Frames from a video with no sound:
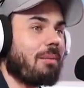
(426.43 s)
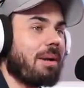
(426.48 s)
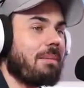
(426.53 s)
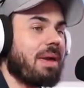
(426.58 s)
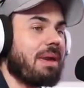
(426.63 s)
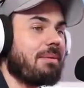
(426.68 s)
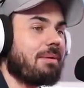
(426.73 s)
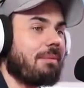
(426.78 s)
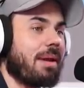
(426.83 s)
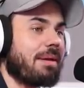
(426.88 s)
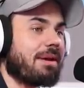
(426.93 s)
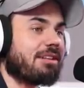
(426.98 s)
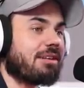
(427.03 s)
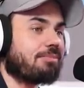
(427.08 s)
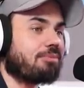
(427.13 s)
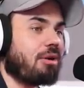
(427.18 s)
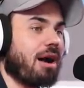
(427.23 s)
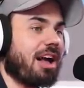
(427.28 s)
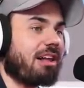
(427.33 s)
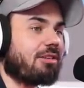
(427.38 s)
Maybe maybe because
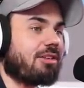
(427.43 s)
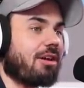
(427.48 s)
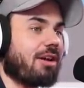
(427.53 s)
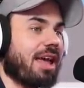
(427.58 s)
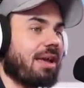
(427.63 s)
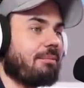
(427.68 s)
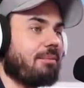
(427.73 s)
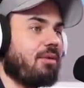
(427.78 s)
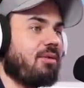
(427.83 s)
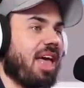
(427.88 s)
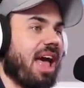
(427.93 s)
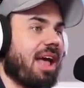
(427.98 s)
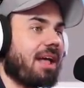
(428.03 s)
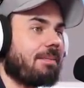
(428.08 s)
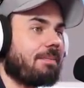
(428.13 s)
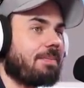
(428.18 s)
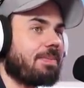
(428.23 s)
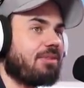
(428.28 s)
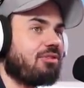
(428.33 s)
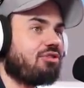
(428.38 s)
of bronze. Okay, move that,
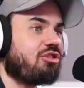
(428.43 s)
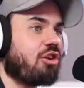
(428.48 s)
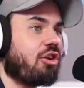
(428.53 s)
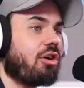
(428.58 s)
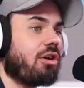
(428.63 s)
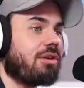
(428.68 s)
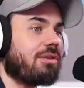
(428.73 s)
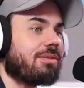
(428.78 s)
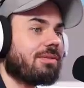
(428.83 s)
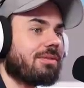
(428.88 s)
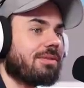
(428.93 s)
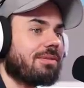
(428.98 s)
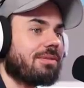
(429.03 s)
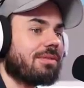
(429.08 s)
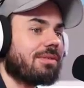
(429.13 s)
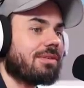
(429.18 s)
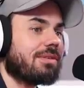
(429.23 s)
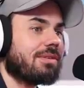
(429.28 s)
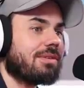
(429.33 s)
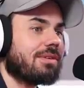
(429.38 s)
sir.
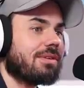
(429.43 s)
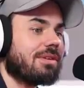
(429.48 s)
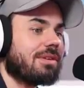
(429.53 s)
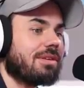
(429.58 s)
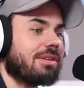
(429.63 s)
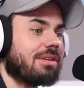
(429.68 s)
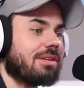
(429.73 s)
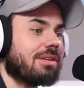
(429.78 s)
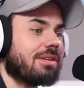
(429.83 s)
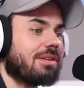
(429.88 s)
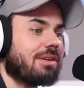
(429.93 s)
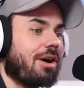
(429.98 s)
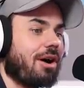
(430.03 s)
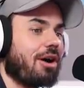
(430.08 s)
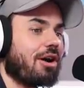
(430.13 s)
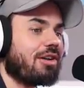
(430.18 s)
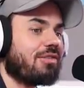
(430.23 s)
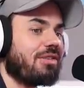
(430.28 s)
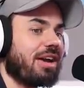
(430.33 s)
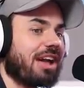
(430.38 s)

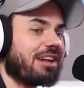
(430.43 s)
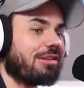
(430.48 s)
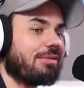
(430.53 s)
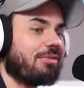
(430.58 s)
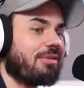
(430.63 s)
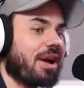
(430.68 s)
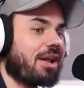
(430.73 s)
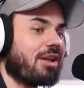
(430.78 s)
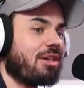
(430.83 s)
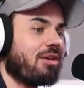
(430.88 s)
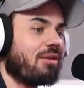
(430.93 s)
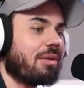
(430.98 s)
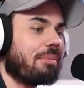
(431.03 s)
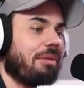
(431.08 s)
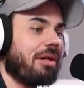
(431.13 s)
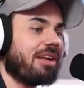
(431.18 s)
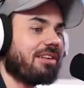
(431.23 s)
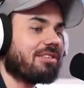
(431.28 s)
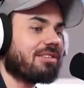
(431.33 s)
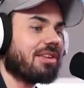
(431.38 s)
Artifacts have been found all over the
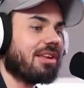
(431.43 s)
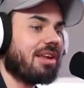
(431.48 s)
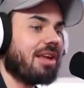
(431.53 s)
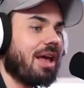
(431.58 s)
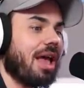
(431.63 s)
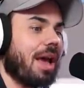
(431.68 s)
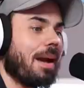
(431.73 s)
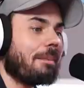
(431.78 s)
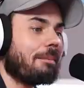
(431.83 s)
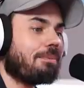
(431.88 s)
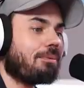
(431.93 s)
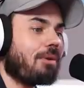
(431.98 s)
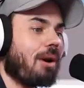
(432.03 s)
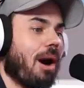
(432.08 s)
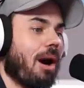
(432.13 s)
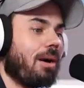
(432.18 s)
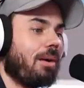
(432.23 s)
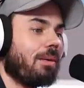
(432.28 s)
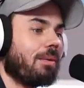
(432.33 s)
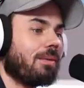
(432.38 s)
place,
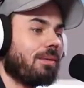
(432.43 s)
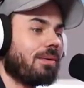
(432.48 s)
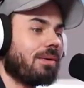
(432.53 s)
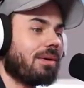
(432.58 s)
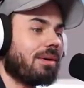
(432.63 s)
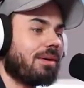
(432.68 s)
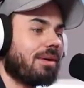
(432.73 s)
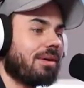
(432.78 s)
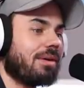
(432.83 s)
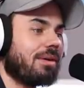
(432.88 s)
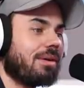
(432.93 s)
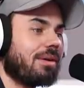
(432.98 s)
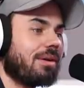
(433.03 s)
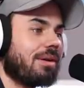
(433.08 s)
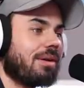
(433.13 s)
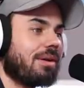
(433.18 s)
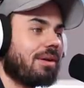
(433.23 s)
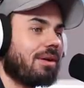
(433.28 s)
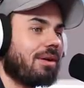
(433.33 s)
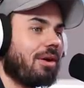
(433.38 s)
bro.
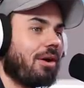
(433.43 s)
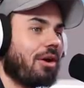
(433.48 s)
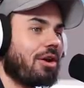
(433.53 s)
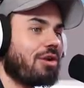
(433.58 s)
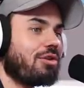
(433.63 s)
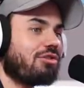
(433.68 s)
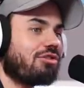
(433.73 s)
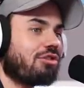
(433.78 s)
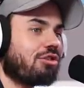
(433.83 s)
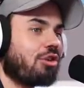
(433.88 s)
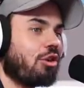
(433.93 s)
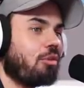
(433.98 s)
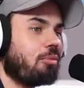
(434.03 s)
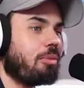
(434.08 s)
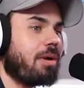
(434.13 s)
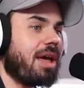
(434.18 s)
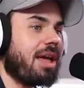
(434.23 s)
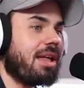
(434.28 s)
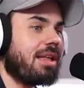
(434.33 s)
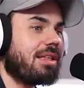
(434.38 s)
Are you
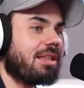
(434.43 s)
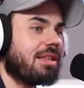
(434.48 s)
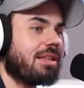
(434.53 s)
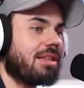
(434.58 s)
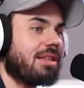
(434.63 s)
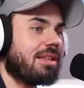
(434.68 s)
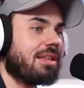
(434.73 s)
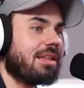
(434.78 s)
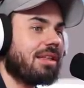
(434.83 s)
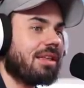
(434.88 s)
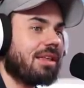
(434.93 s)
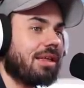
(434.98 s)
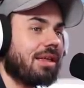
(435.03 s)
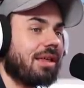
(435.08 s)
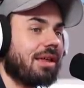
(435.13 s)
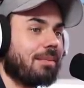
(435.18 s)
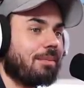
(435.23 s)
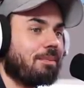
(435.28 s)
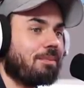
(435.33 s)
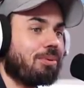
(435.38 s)
stupid?
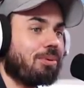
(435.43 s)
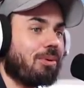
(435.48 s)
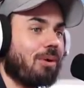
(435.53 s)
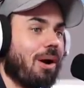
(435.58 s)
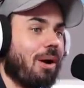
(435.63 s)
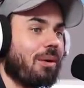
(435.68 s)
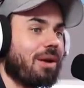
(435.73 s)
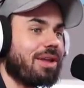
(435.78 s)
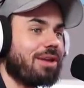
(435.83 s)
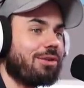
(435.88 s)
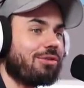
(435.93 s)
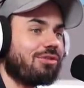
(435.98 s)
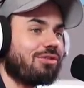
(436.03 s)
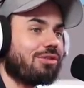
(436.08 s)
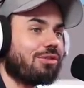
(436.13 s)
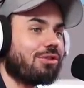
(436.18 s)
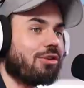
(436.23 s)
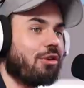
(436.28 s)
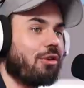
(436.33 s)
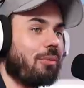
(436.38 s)
Bro, are you
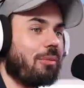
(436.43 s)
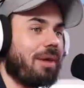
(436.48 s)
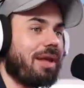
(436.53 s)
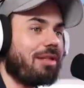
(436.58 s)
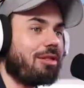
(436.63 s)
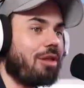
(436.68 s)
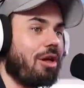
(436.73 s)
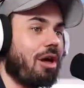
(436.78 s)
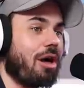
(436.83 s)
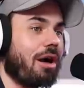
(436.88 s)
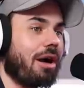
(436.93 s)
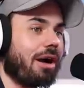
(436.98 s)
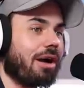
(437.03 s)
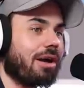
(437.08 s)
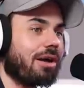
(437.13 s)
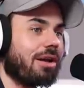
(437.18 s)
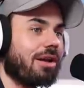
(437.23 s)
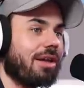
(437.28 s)
stupid? Look.